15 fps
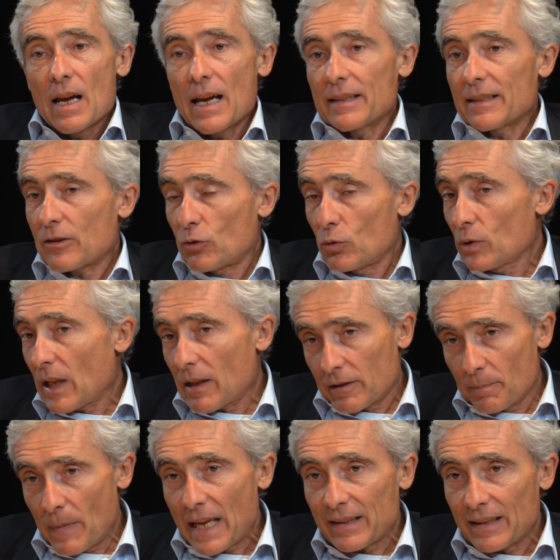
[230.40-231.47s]
And as soon
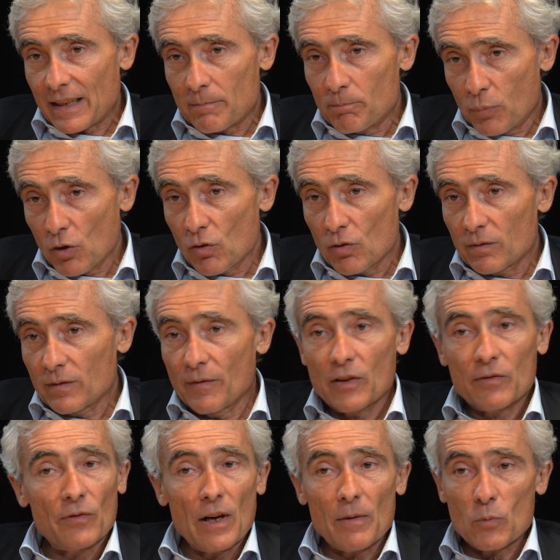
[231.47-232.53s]
as matter improved, these
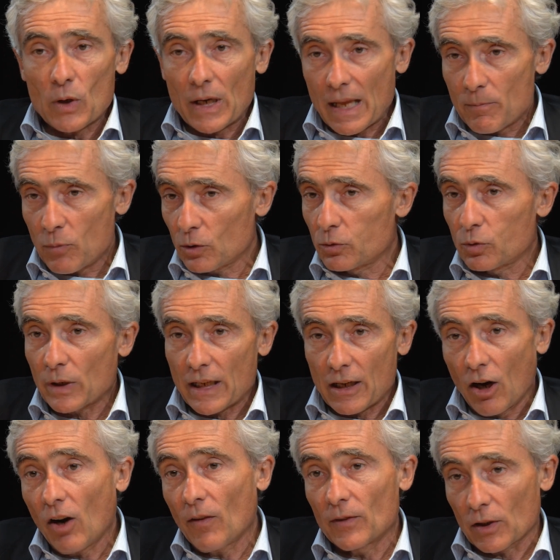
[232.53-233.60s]
firms were able to
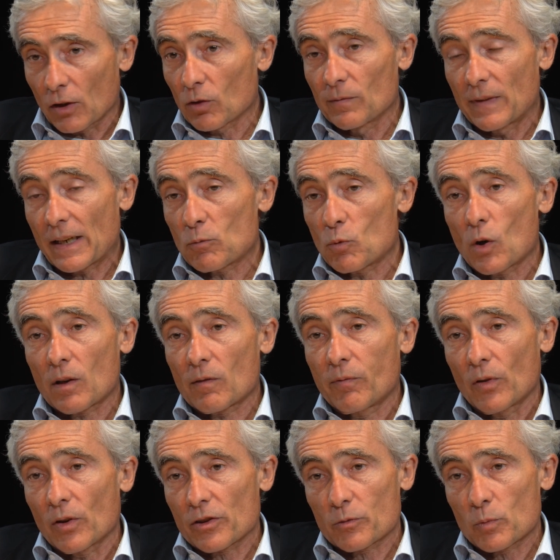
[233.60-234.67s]
recover all their
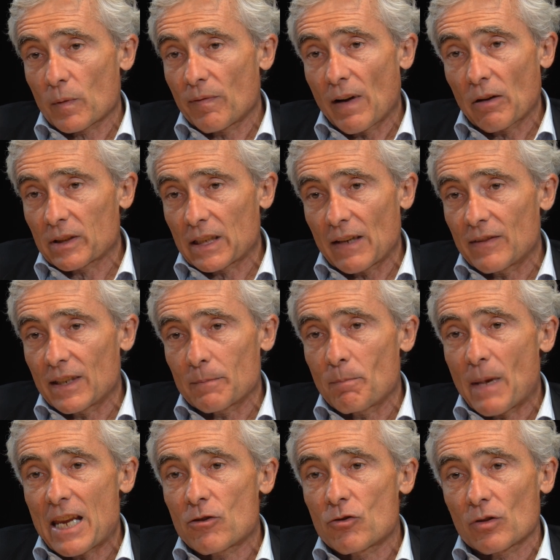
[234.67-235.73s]
workforce without having
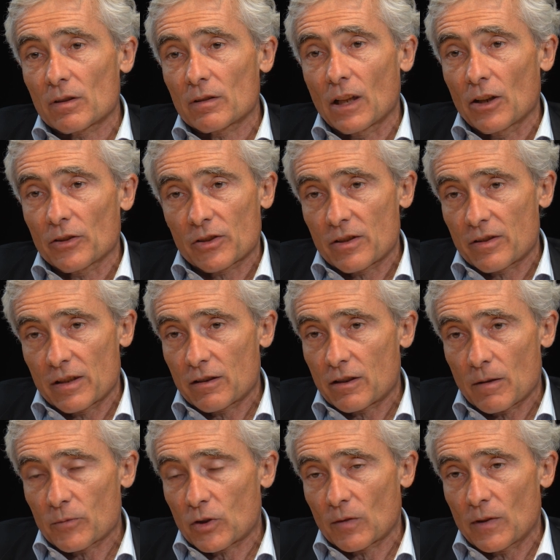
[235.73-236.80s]
major losses in
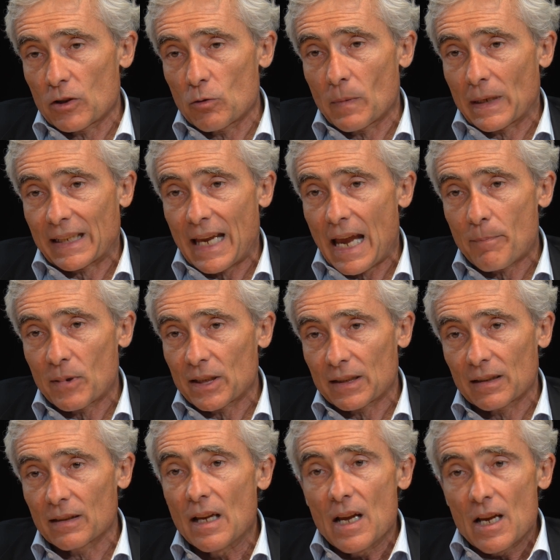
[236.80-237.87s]
terms of human
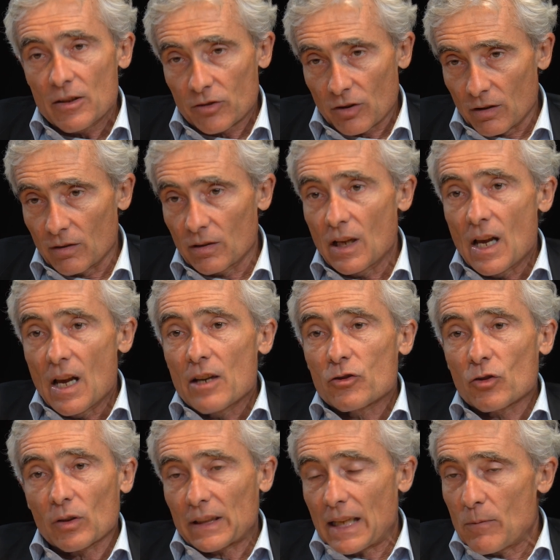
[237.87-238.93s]
capital. So
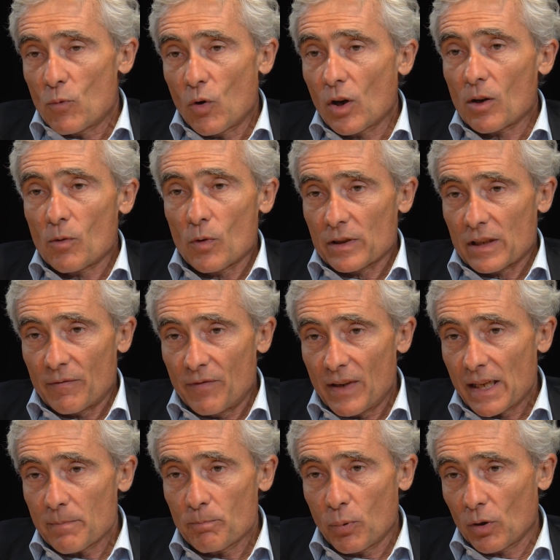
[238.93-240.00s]
short-time work was a
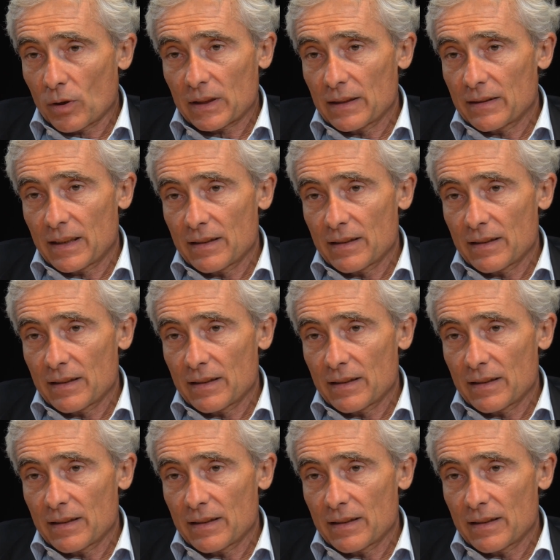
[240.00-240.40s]
very important